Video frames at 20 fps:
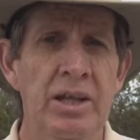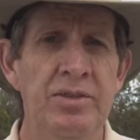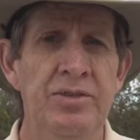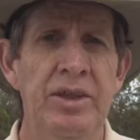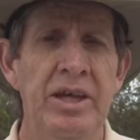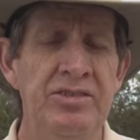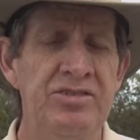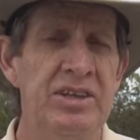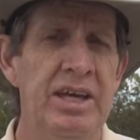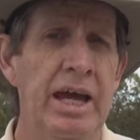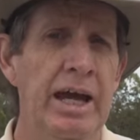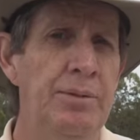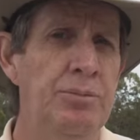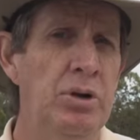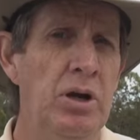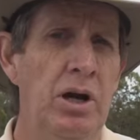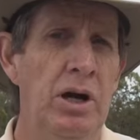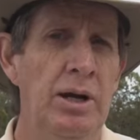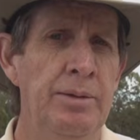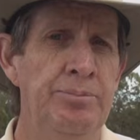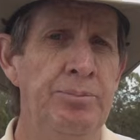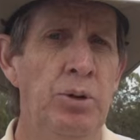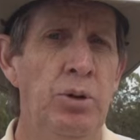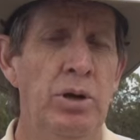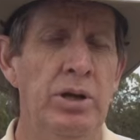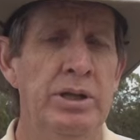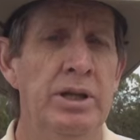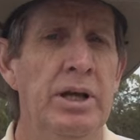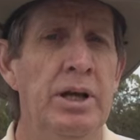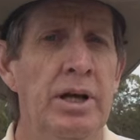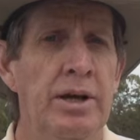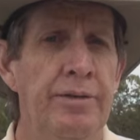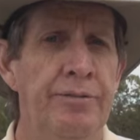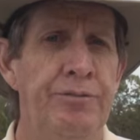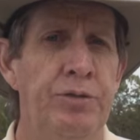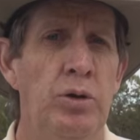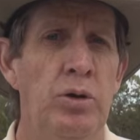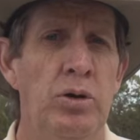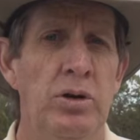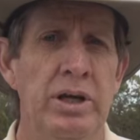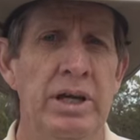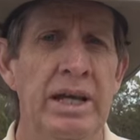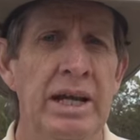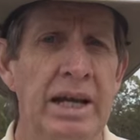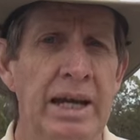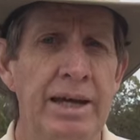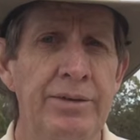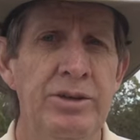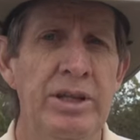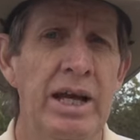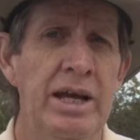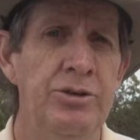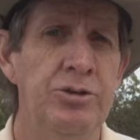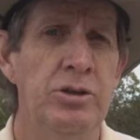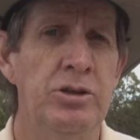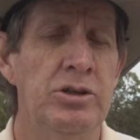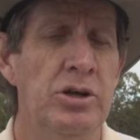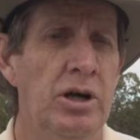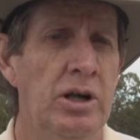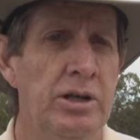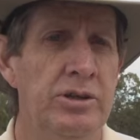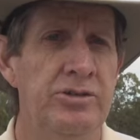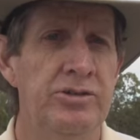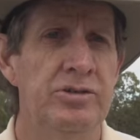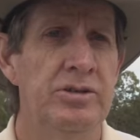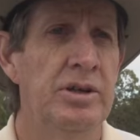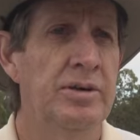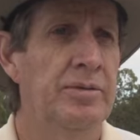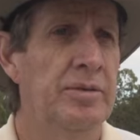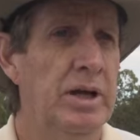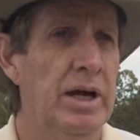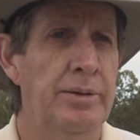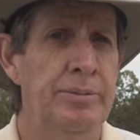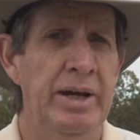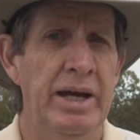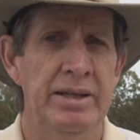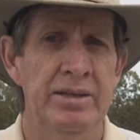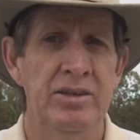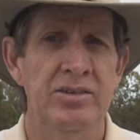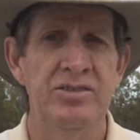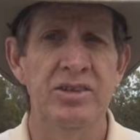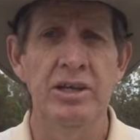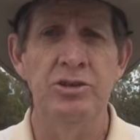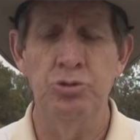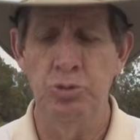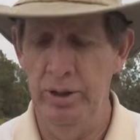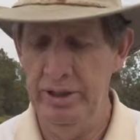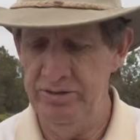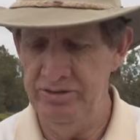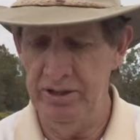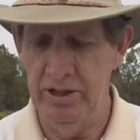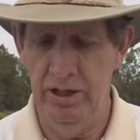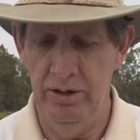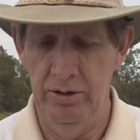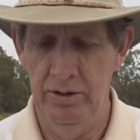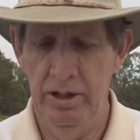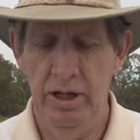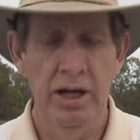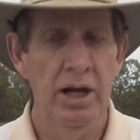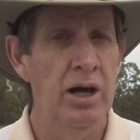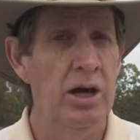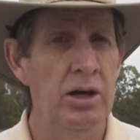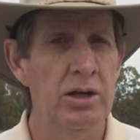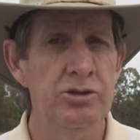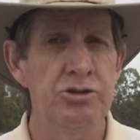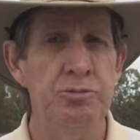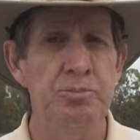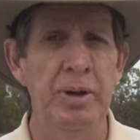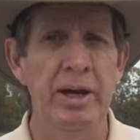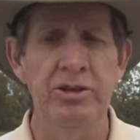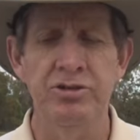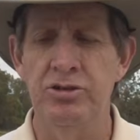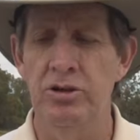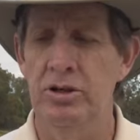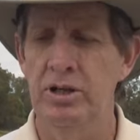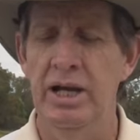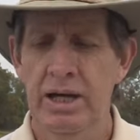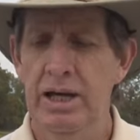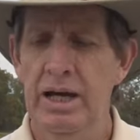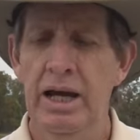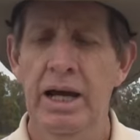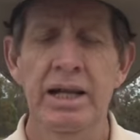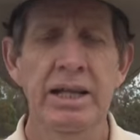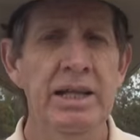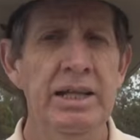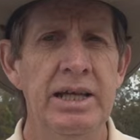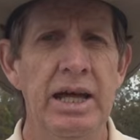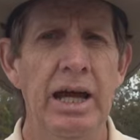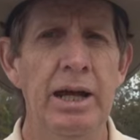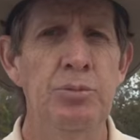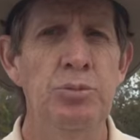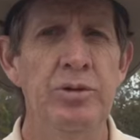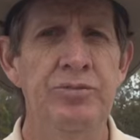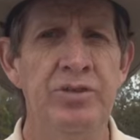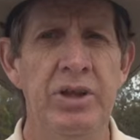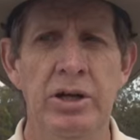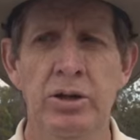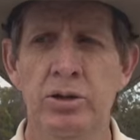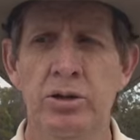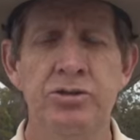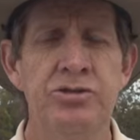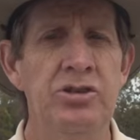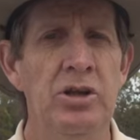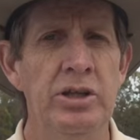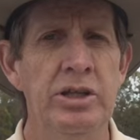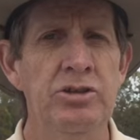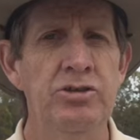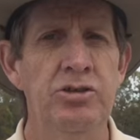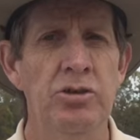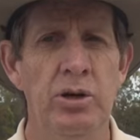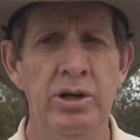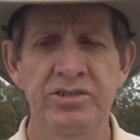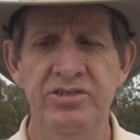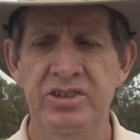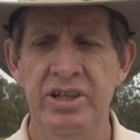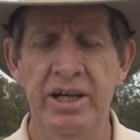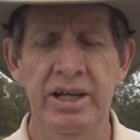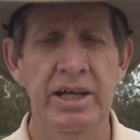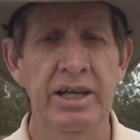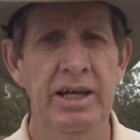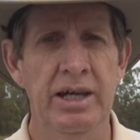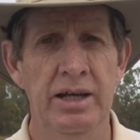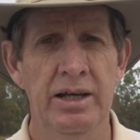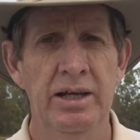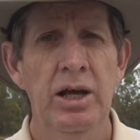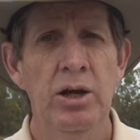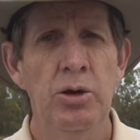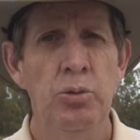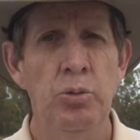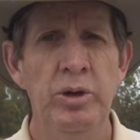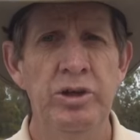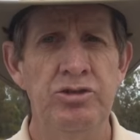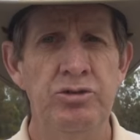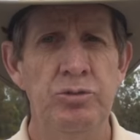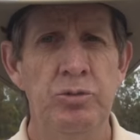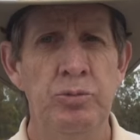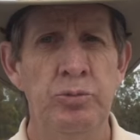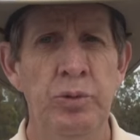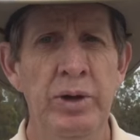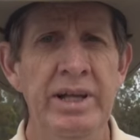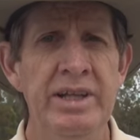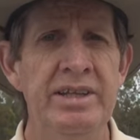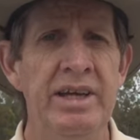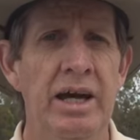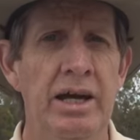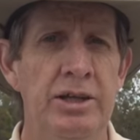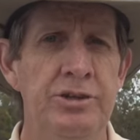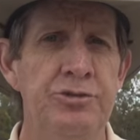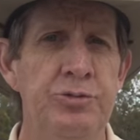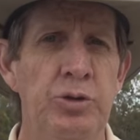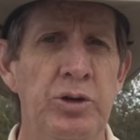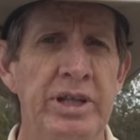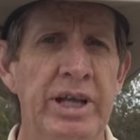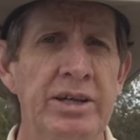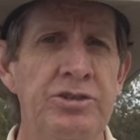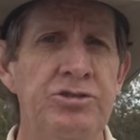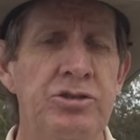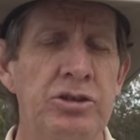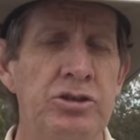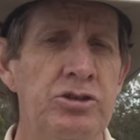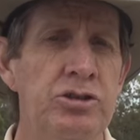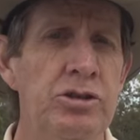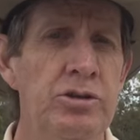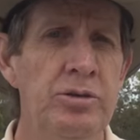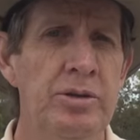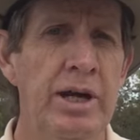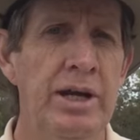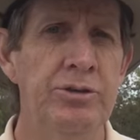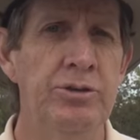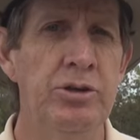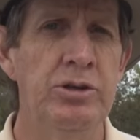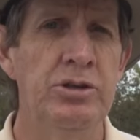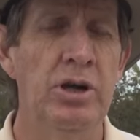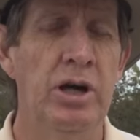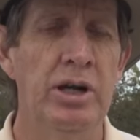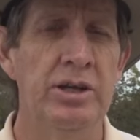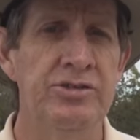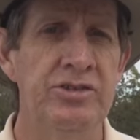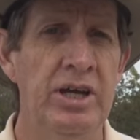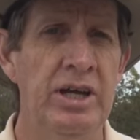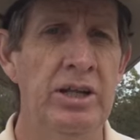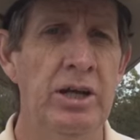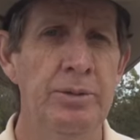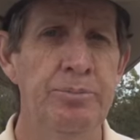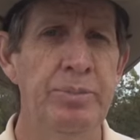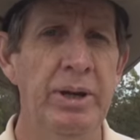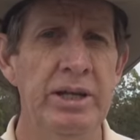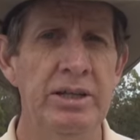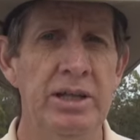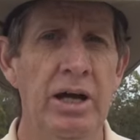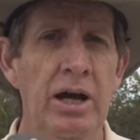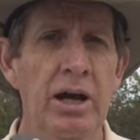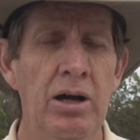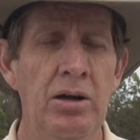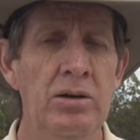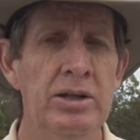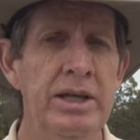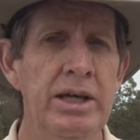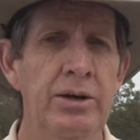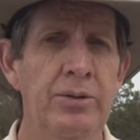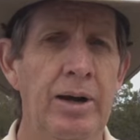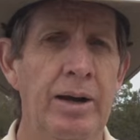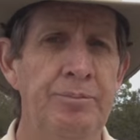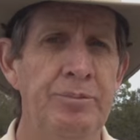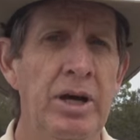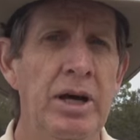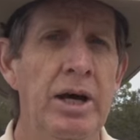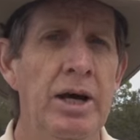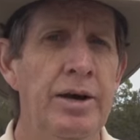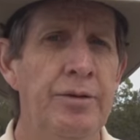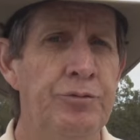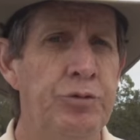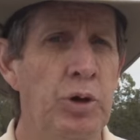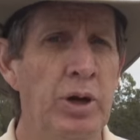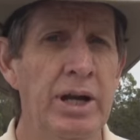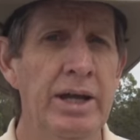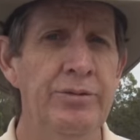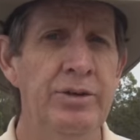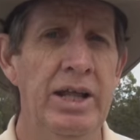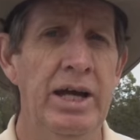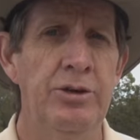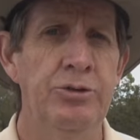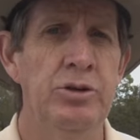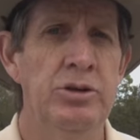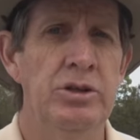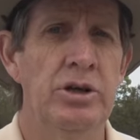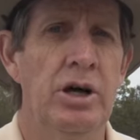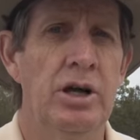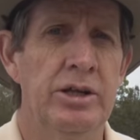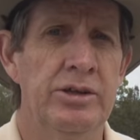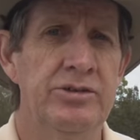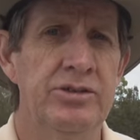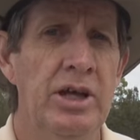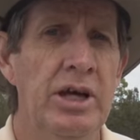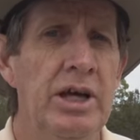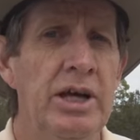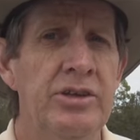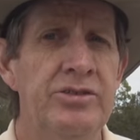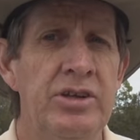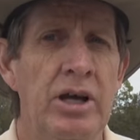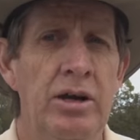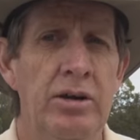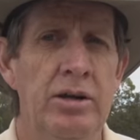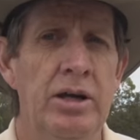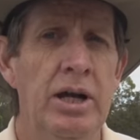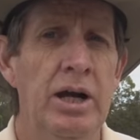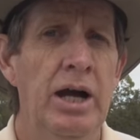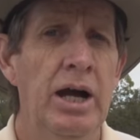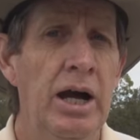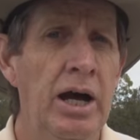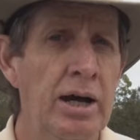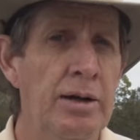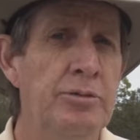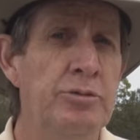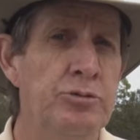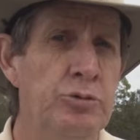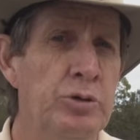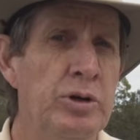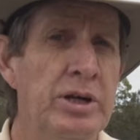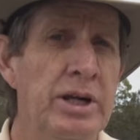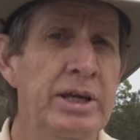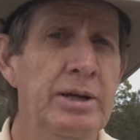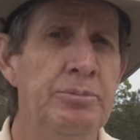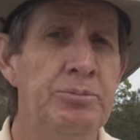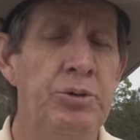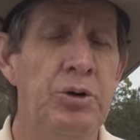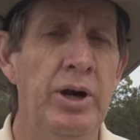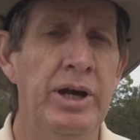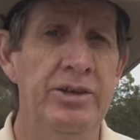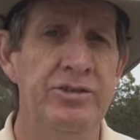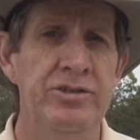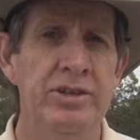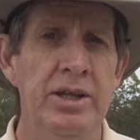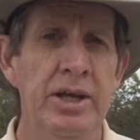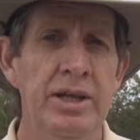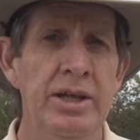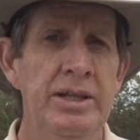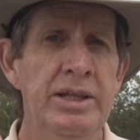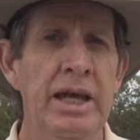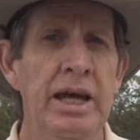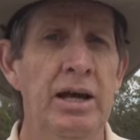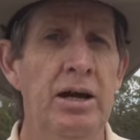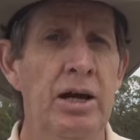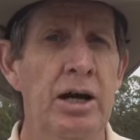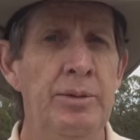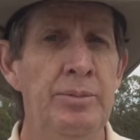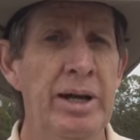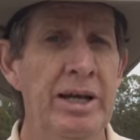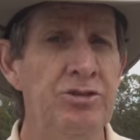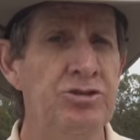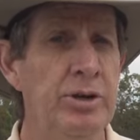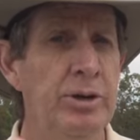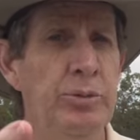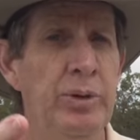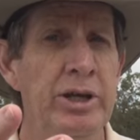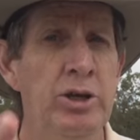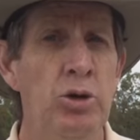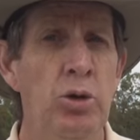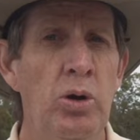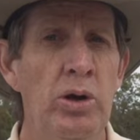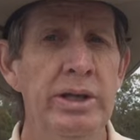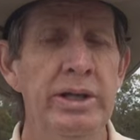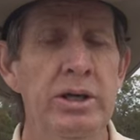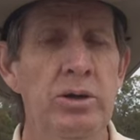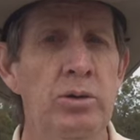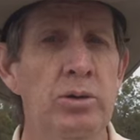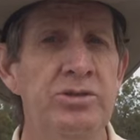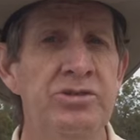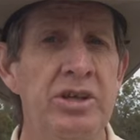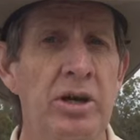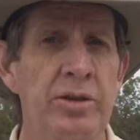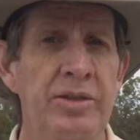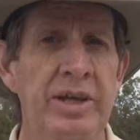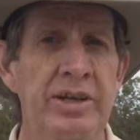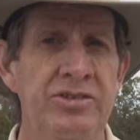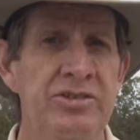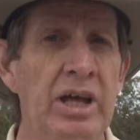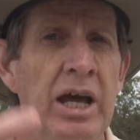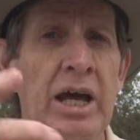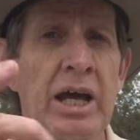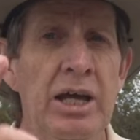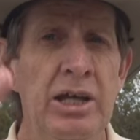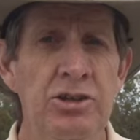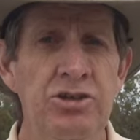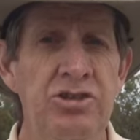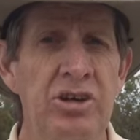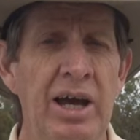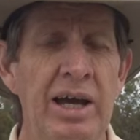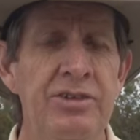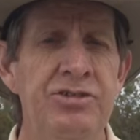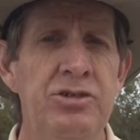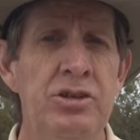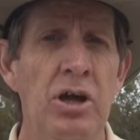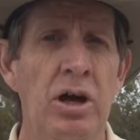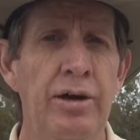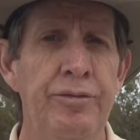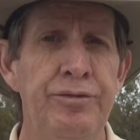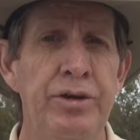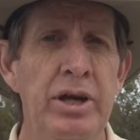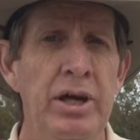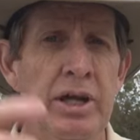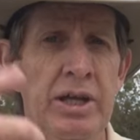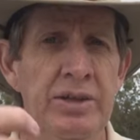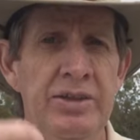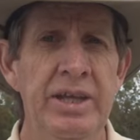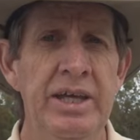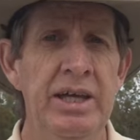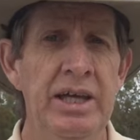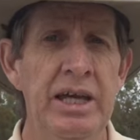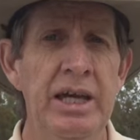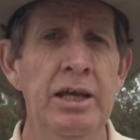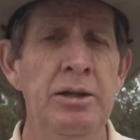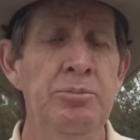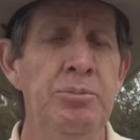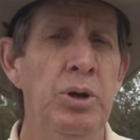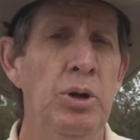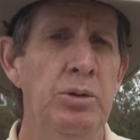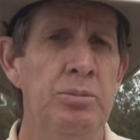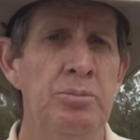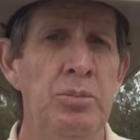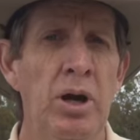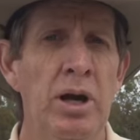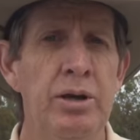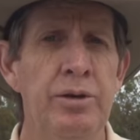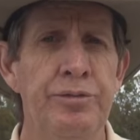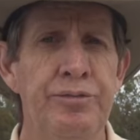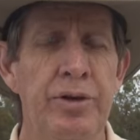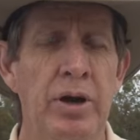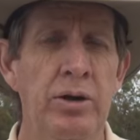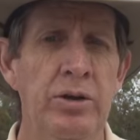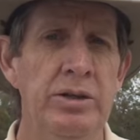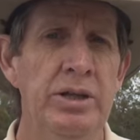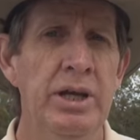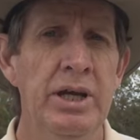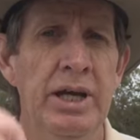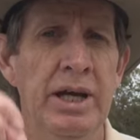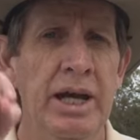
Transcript: This camera I bought for $1,100 about 6 weeks ago on special, and it came with the little Sony joystick here, which retails for an extra $200, and I picked the whole gear up for $1,100. So I'm really impressed. Now, I'm actually recording also this just off the inbuilt microphone.